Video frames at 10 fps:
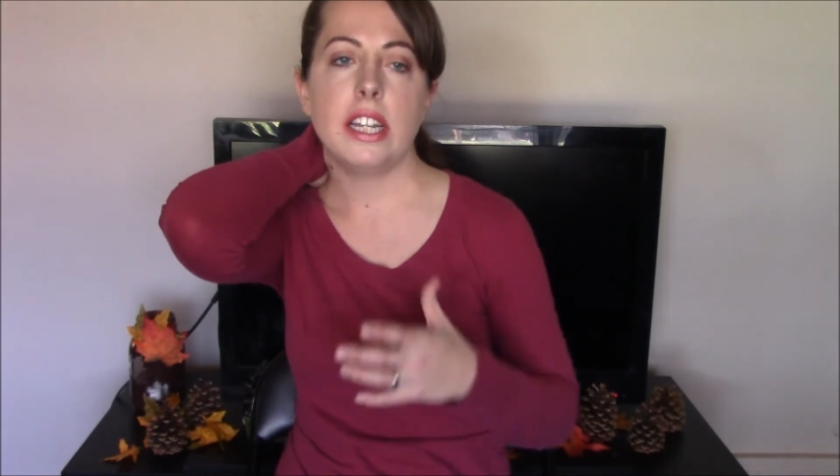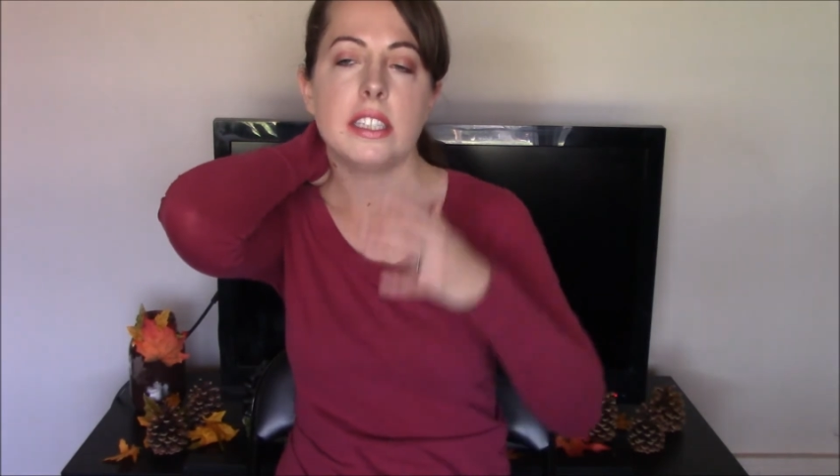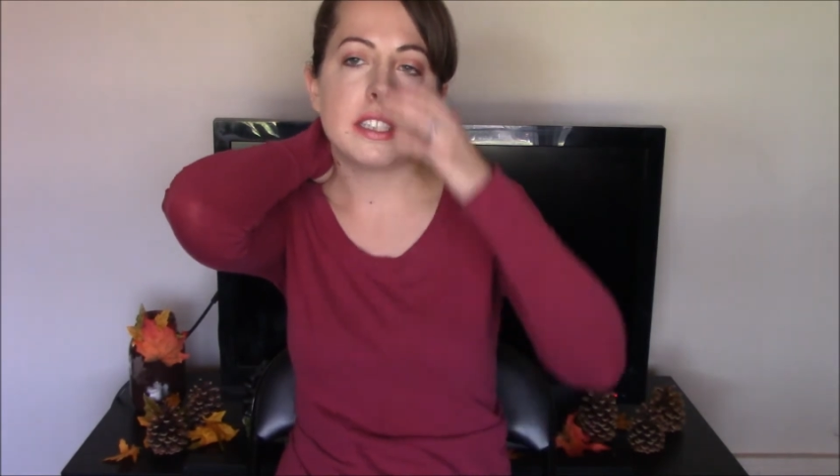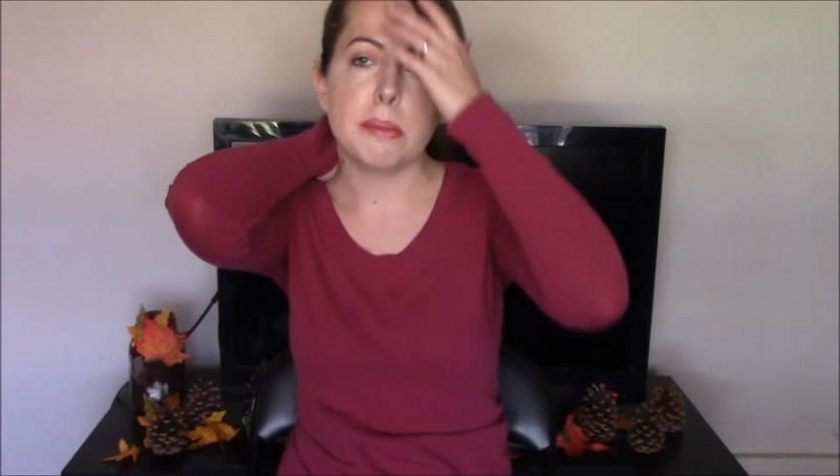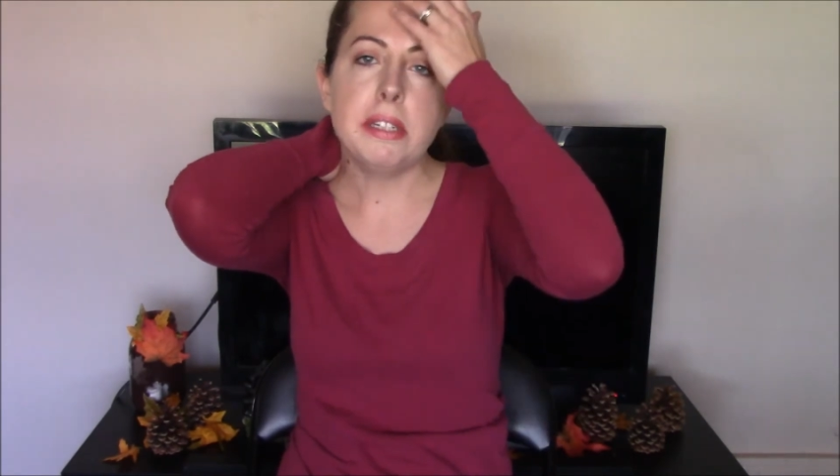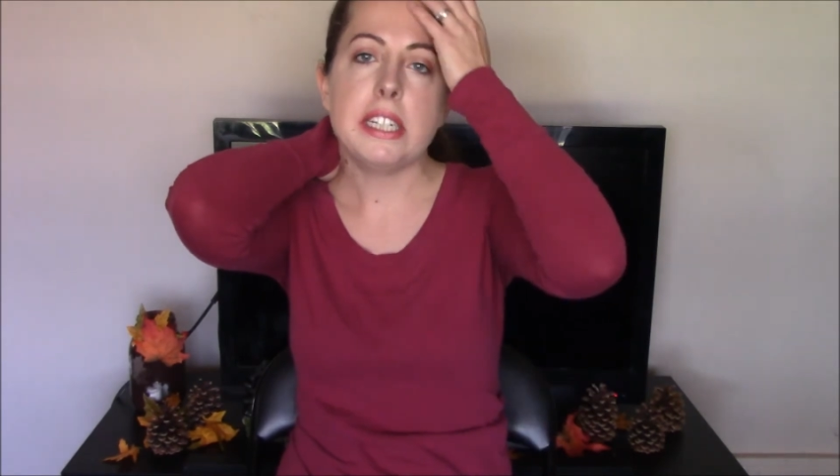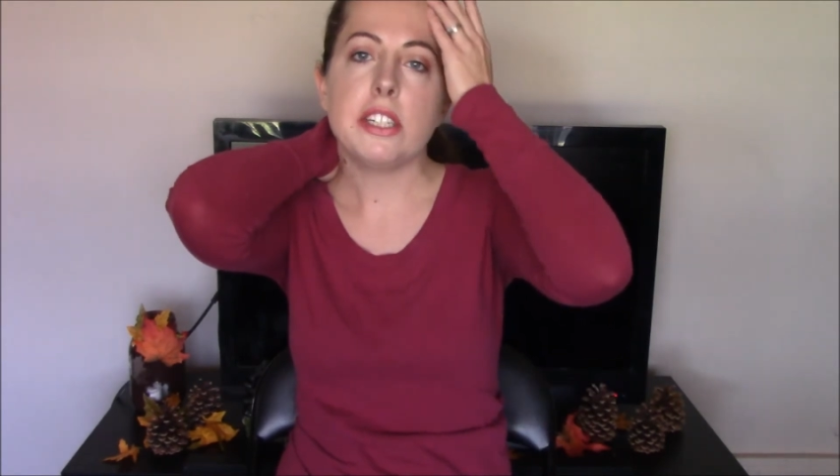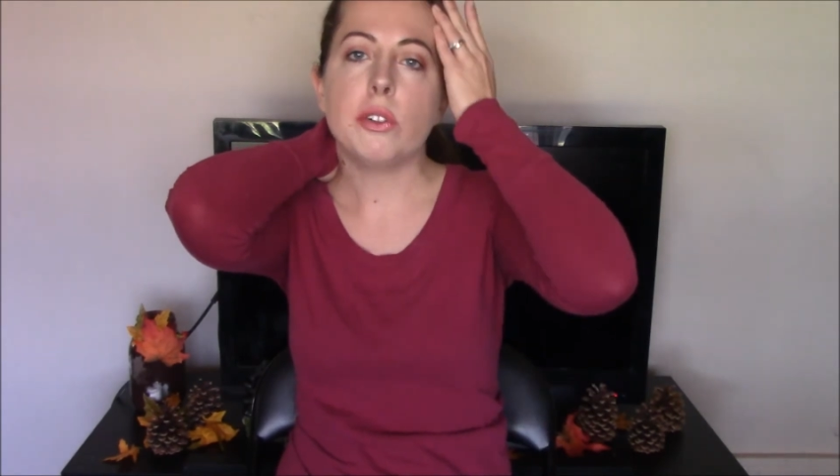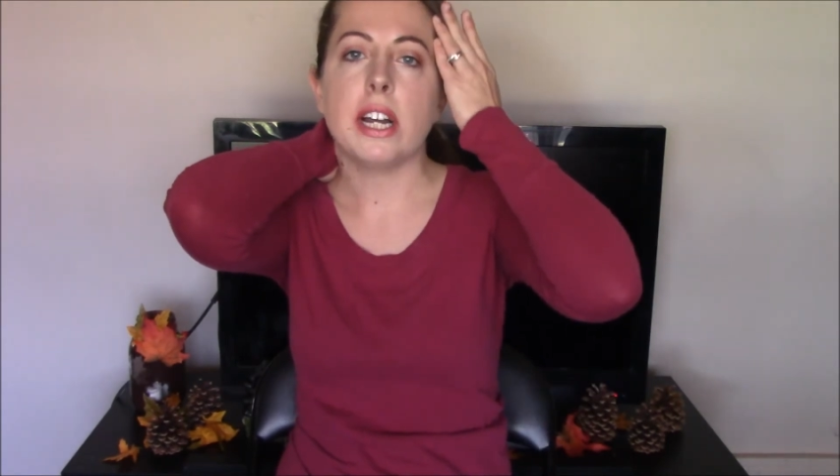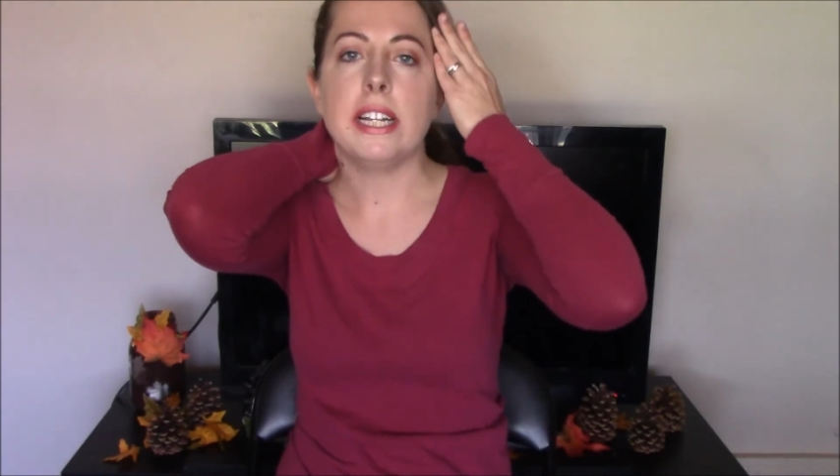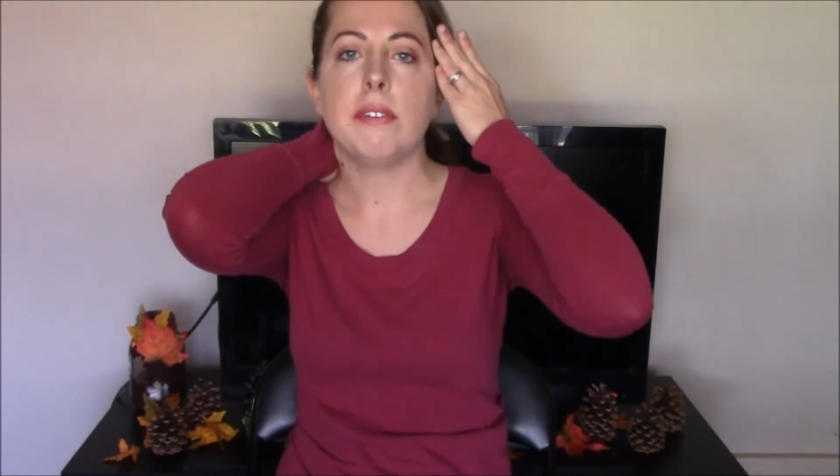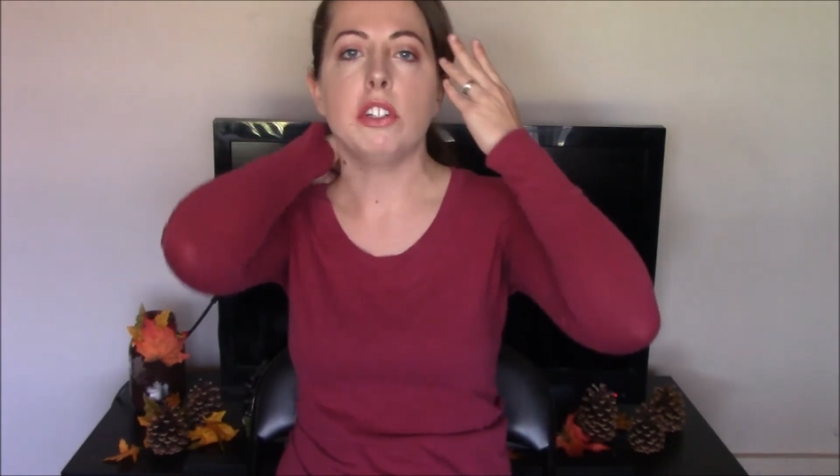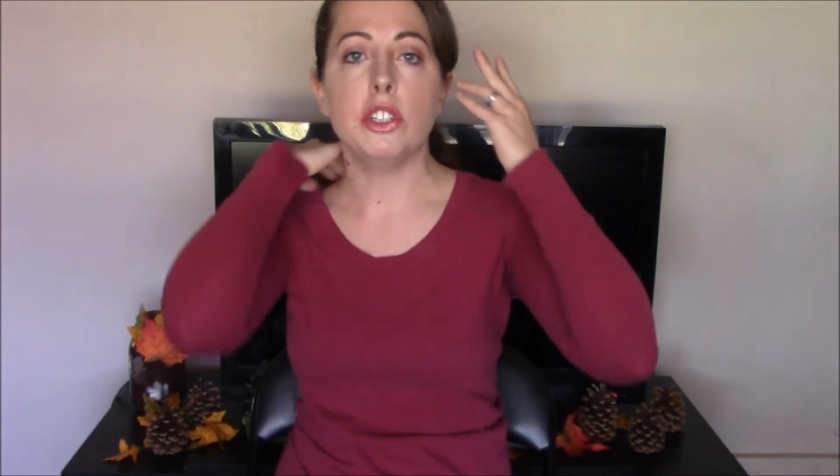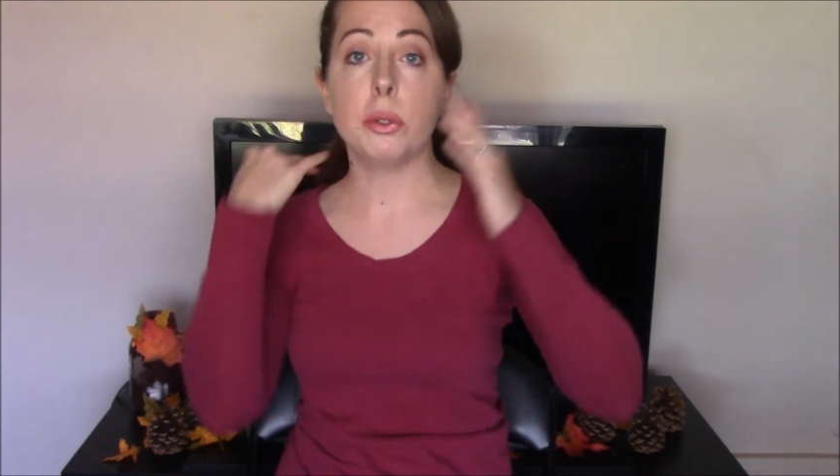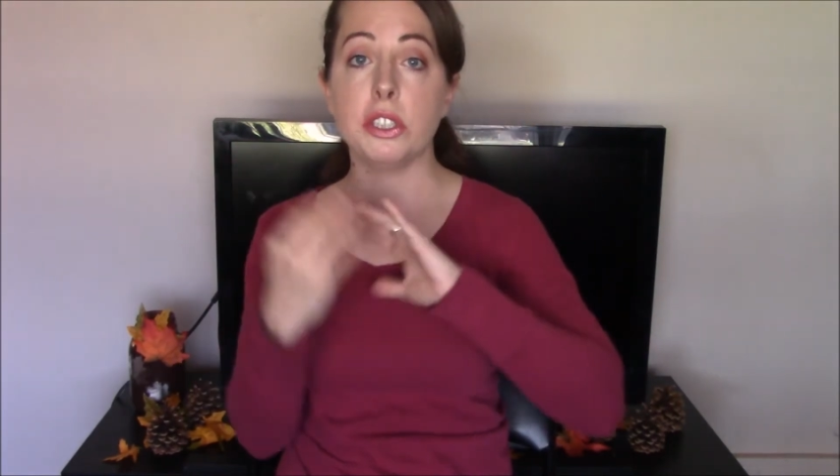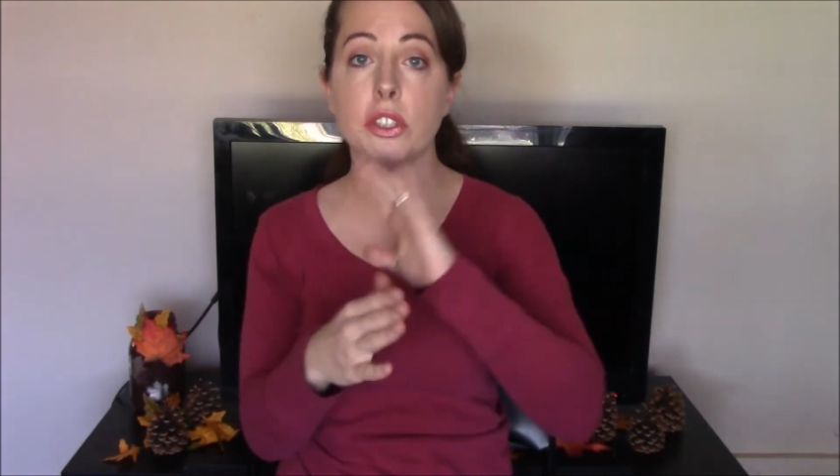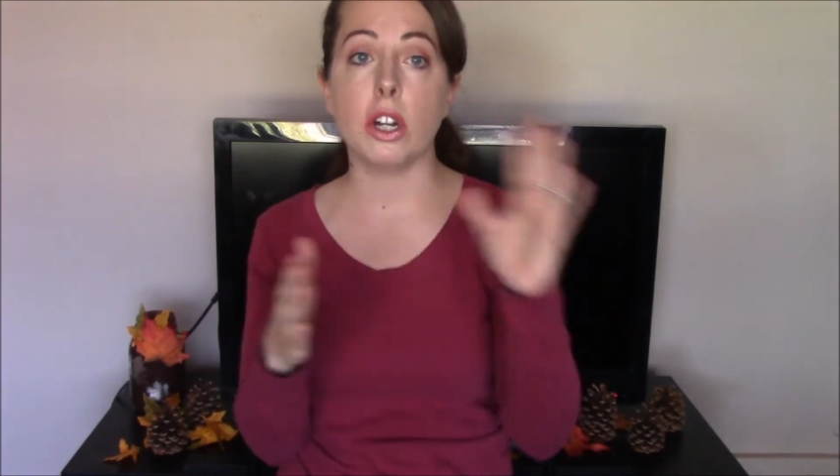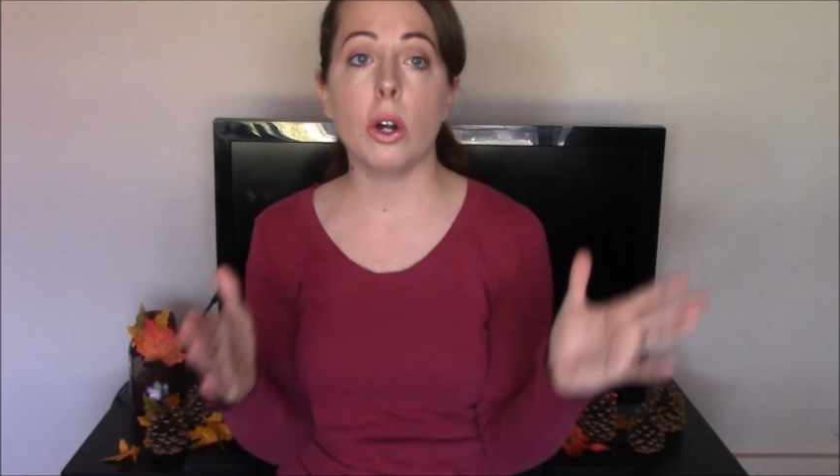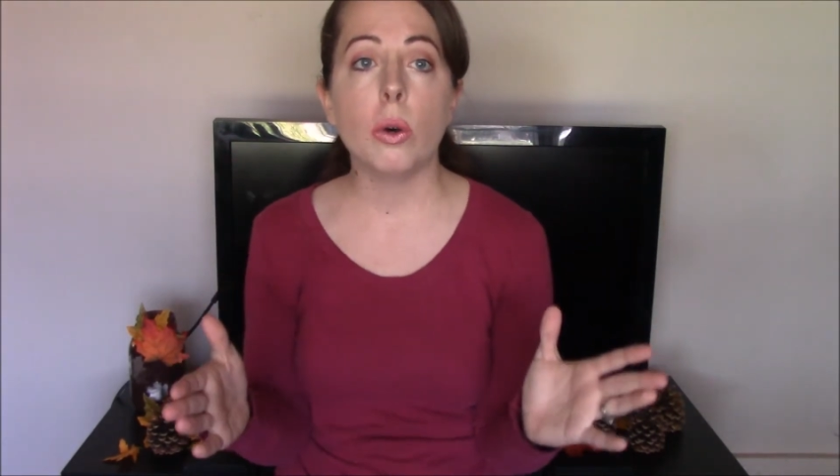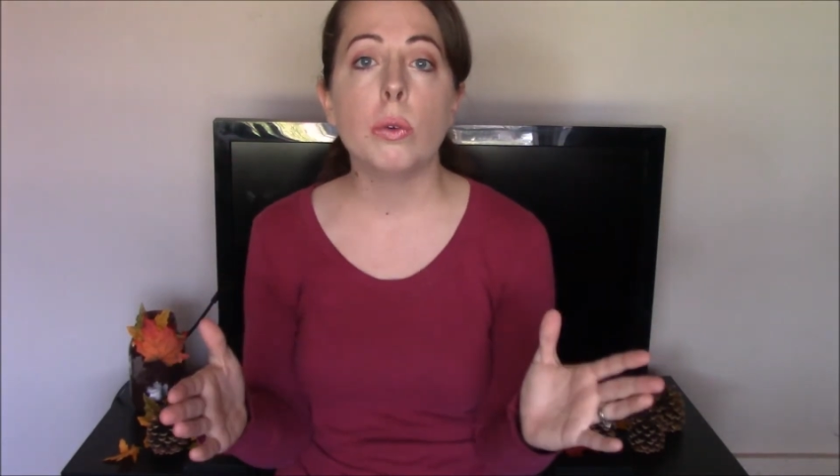it's something that you kind of have to do on
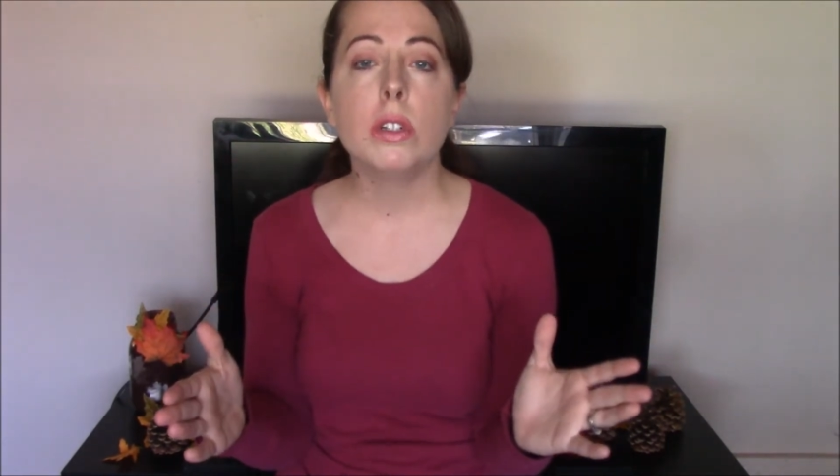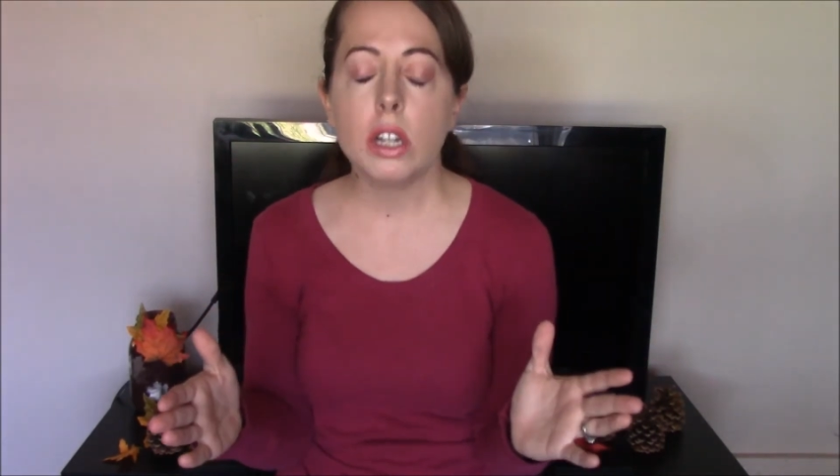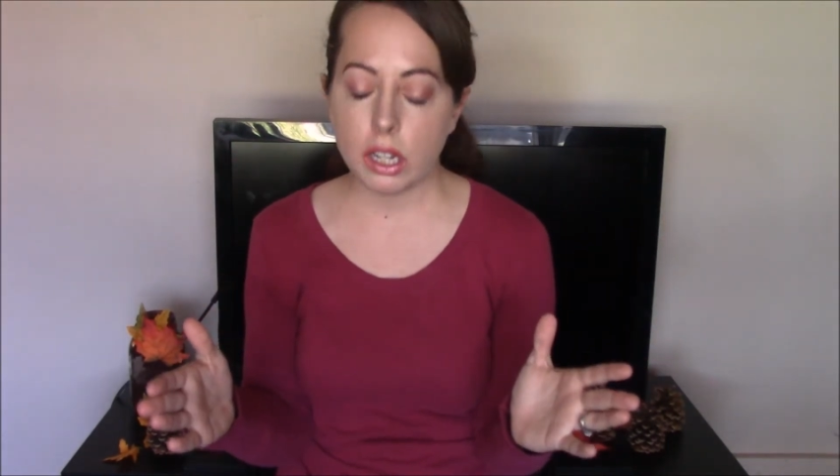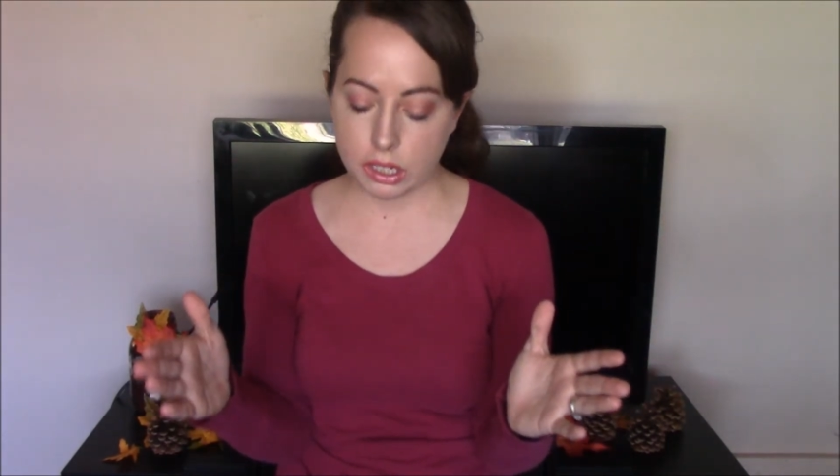your own.